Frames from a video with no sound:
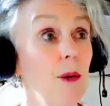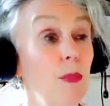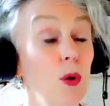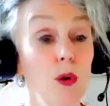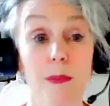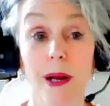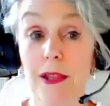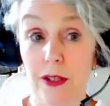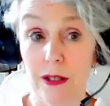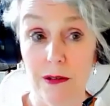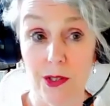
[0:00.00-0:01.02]
Paul
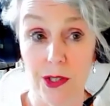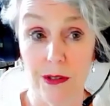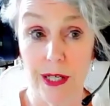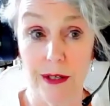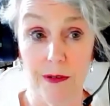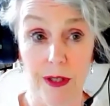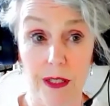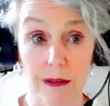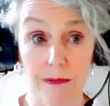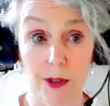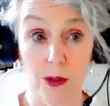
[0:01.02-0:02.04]
Matthews here in
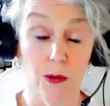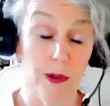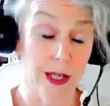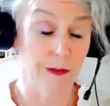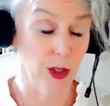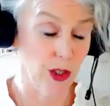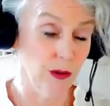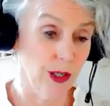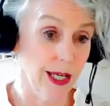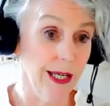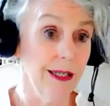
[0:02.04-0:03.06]
the or there in the
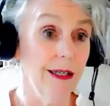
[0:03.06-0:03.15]
UK,